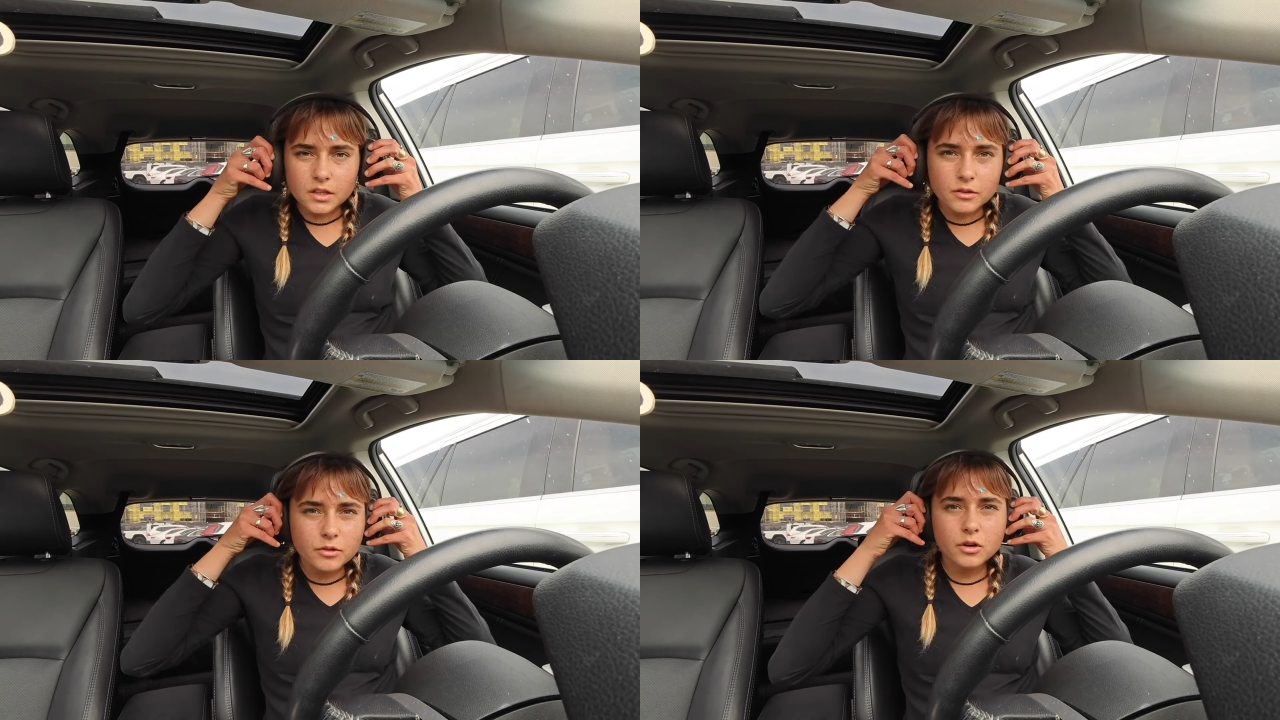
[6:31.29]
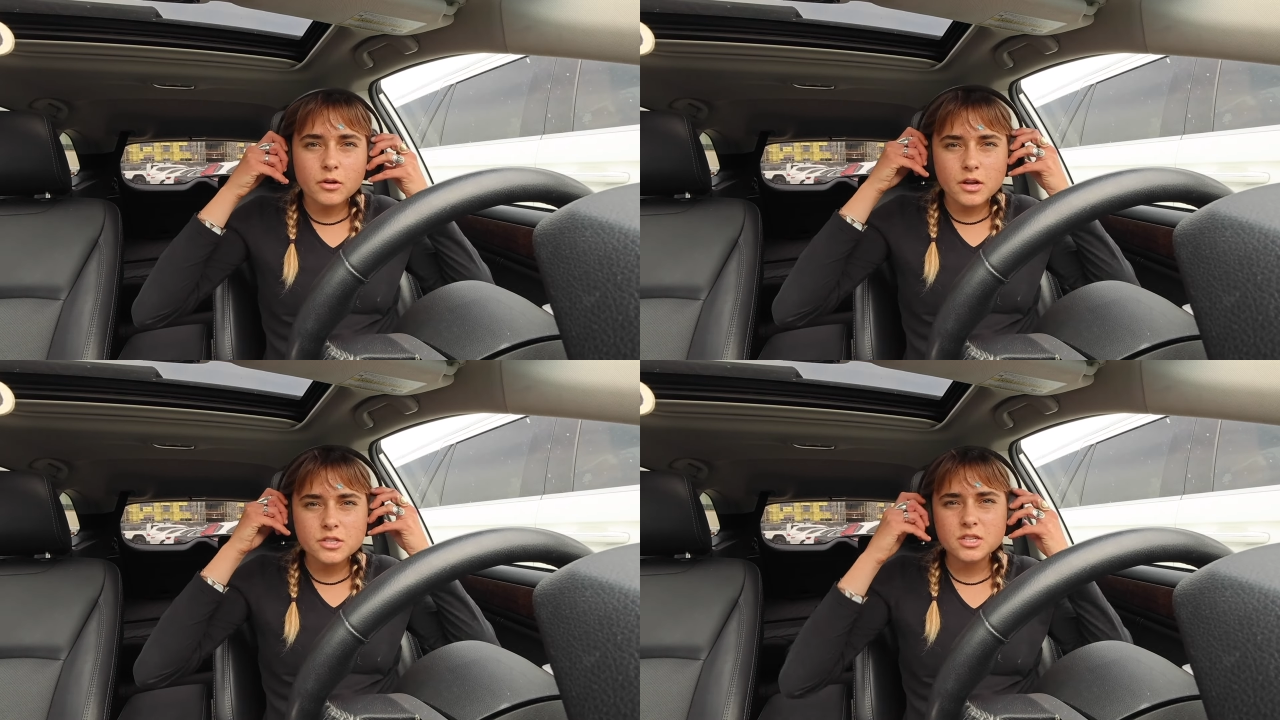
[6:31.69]
The real
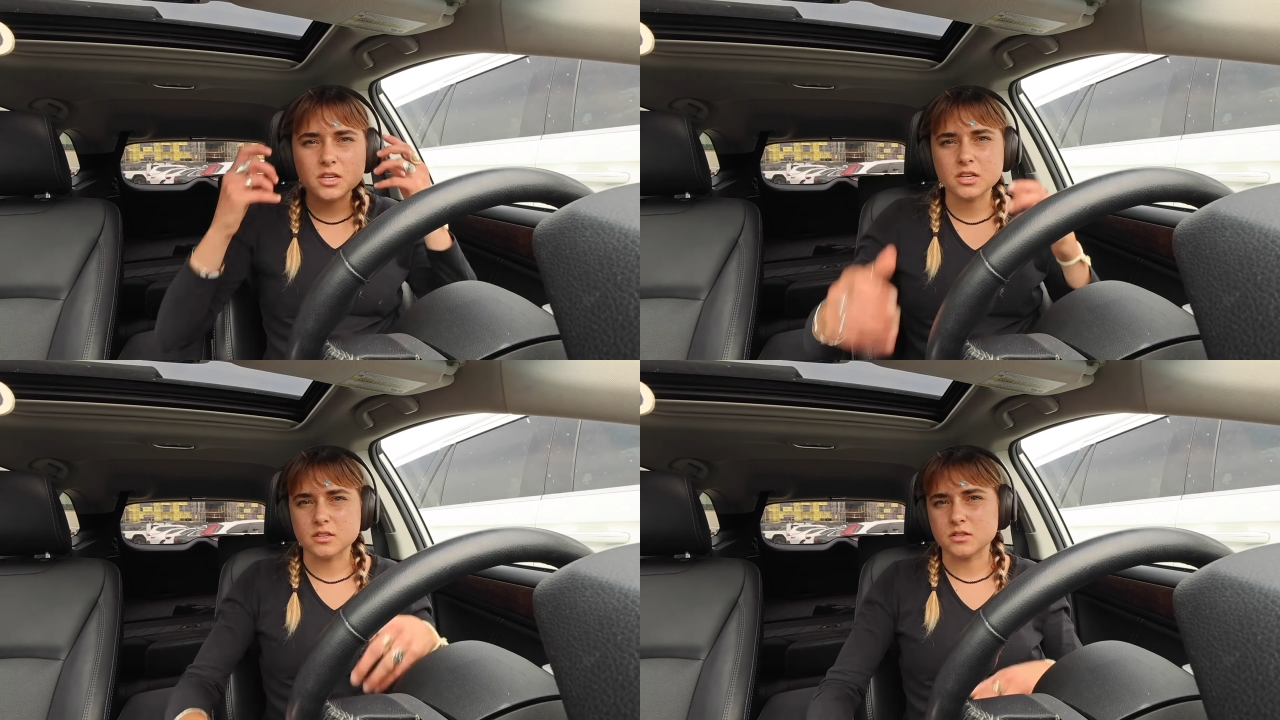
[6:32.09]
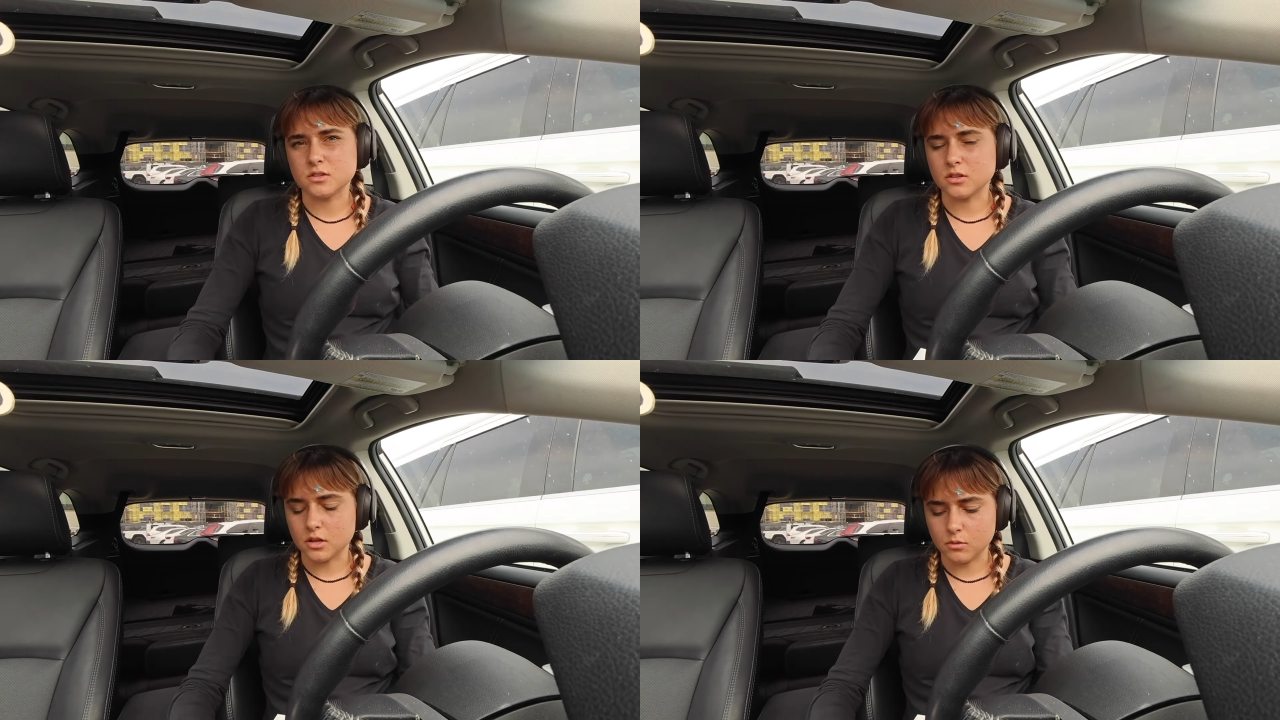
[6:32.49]
question is
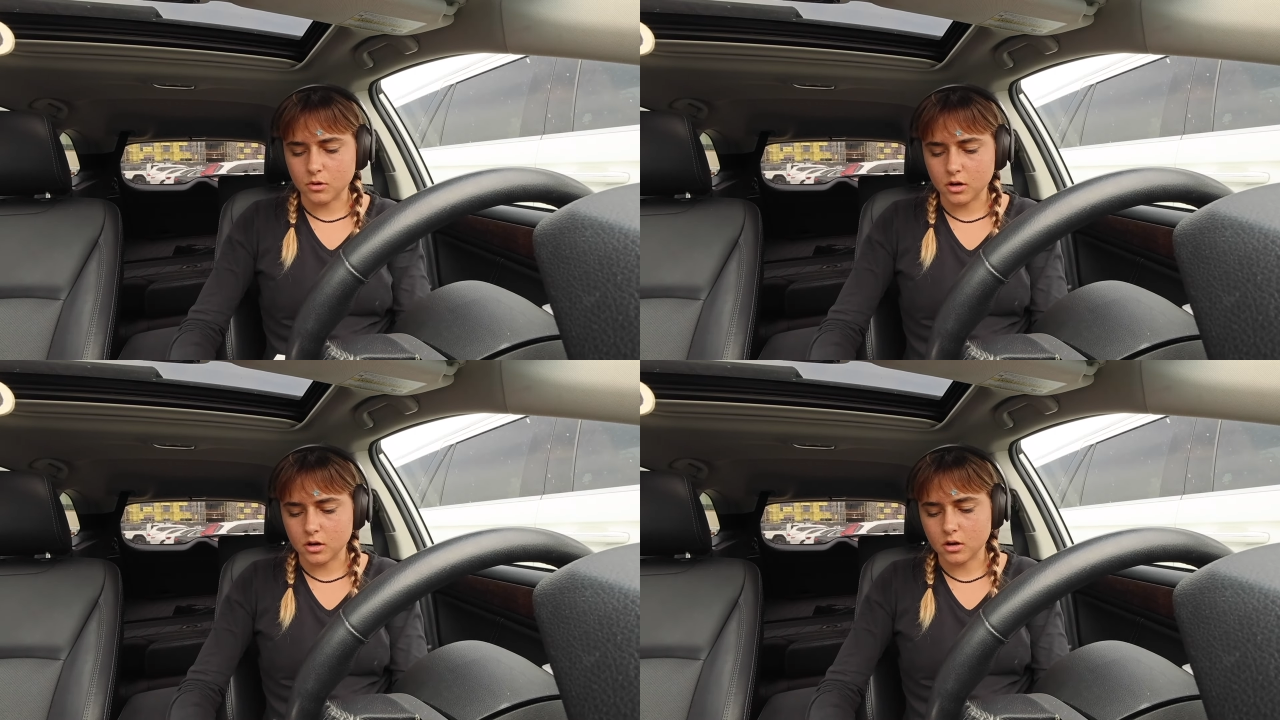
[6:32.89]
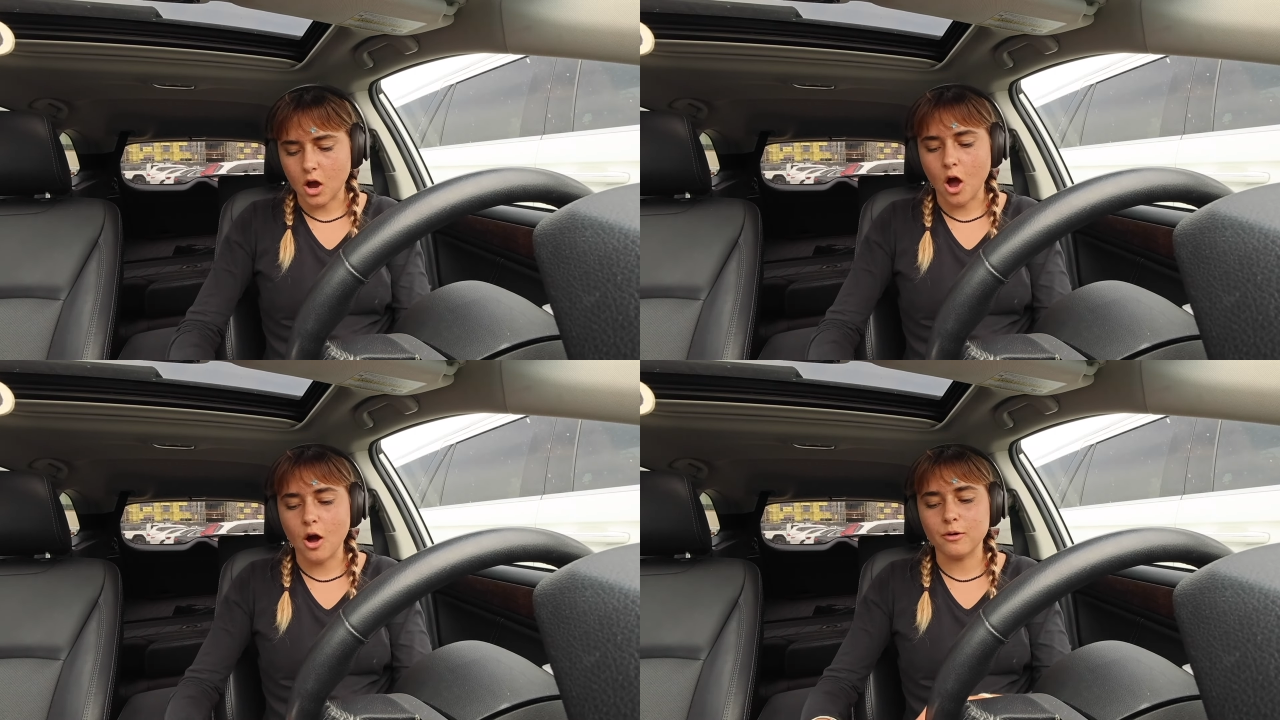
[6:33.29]
do they work?
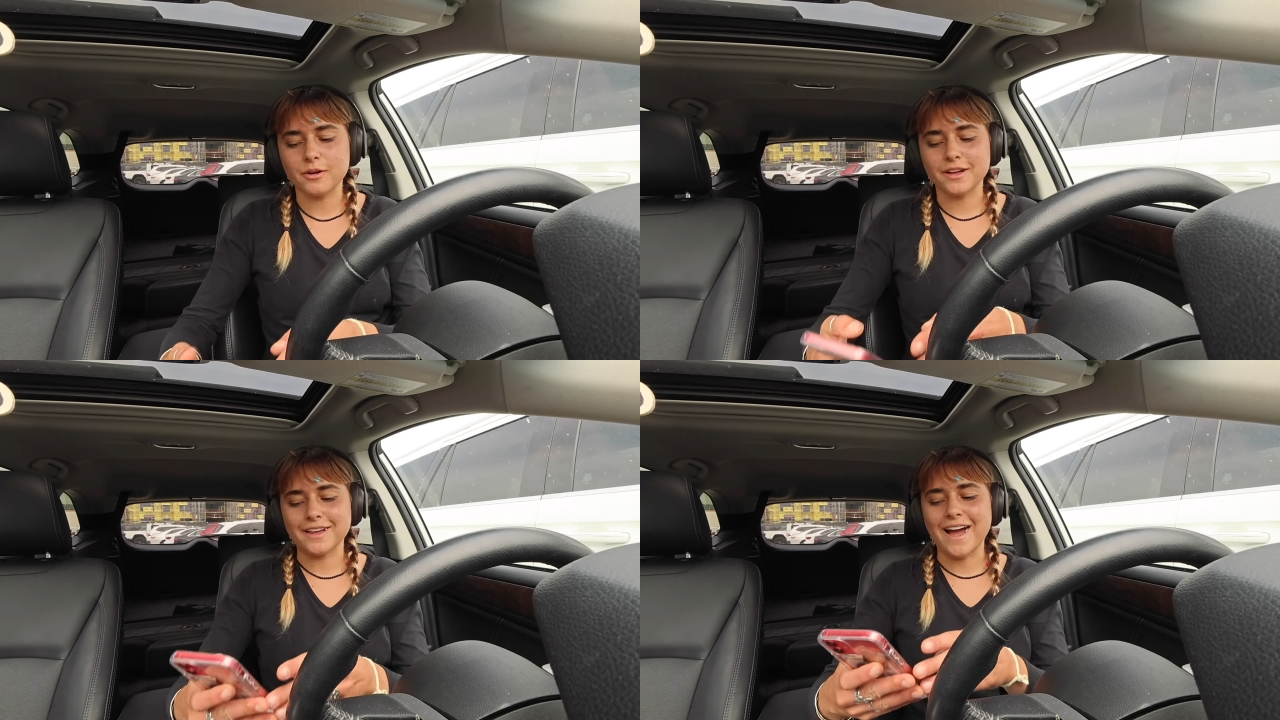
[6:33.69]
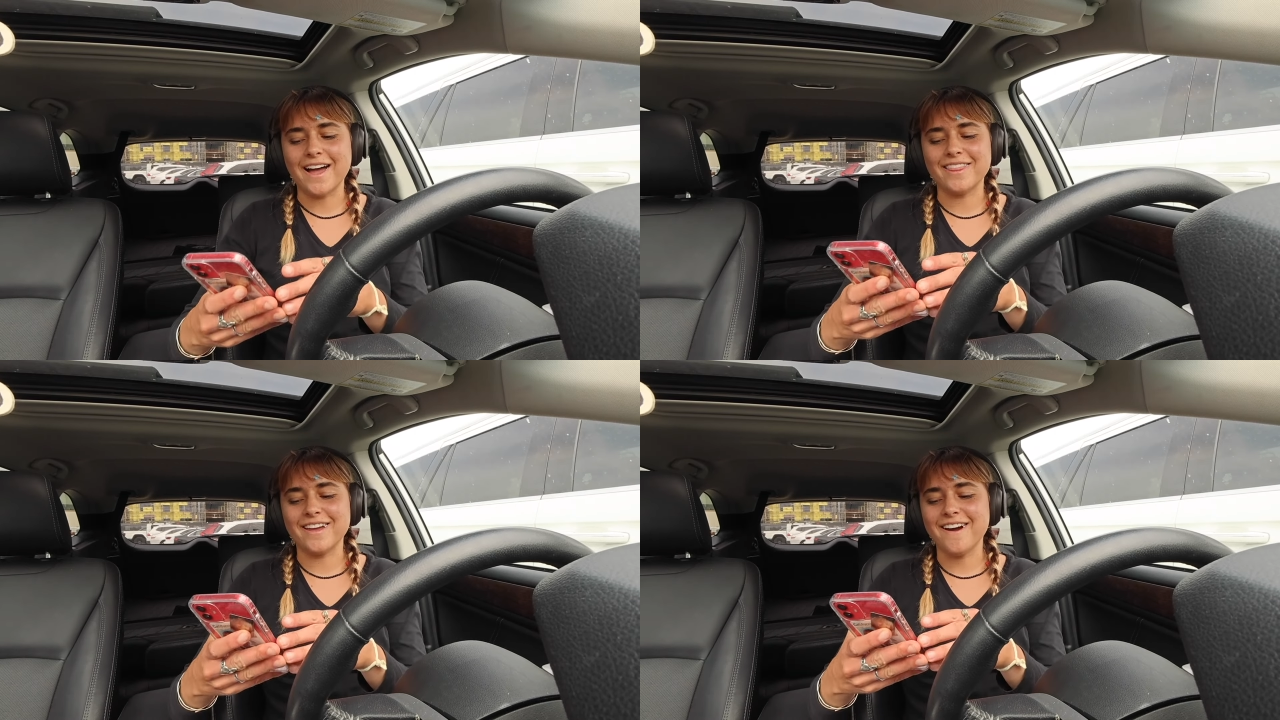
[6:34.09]
Oh, yeah,
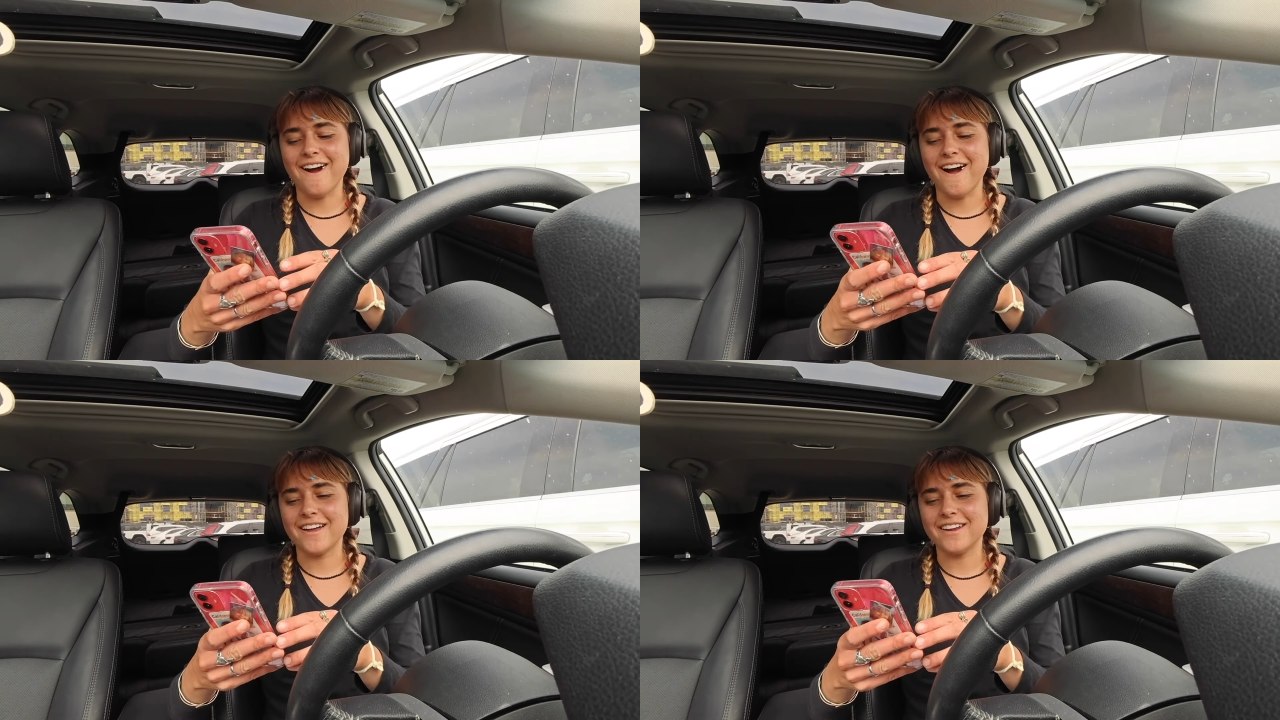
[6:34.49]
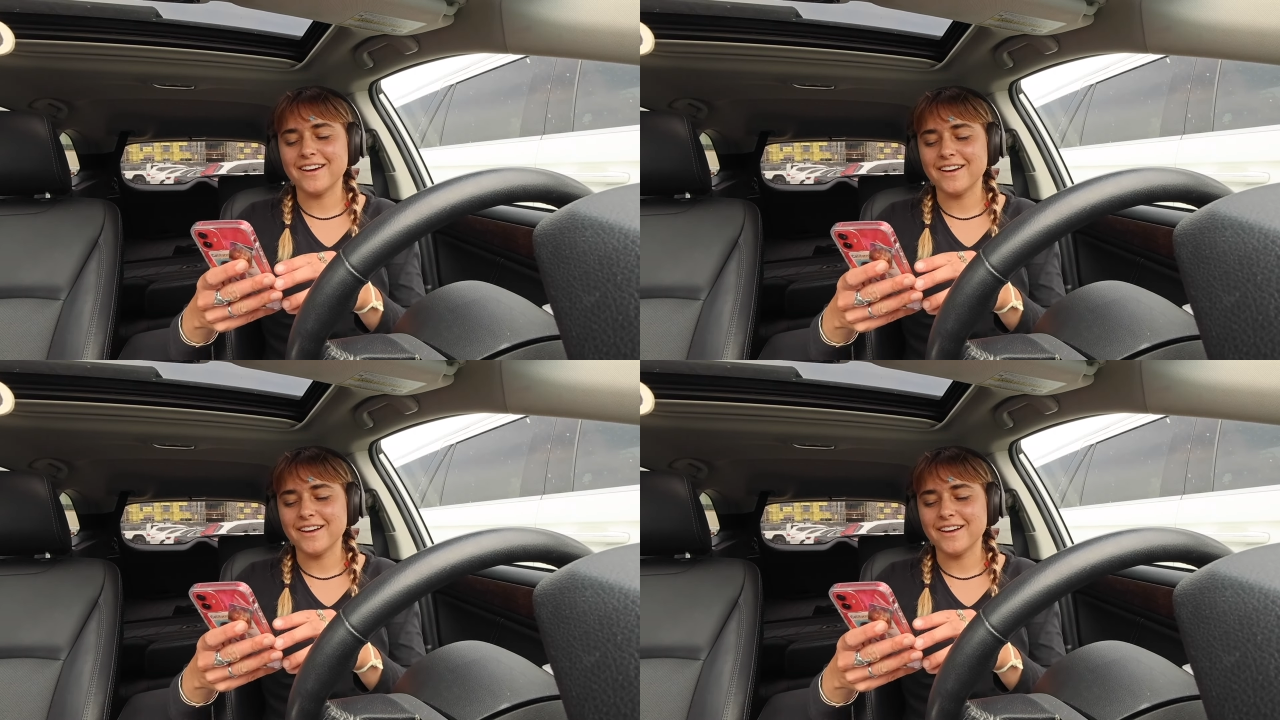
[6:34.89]
they're odd.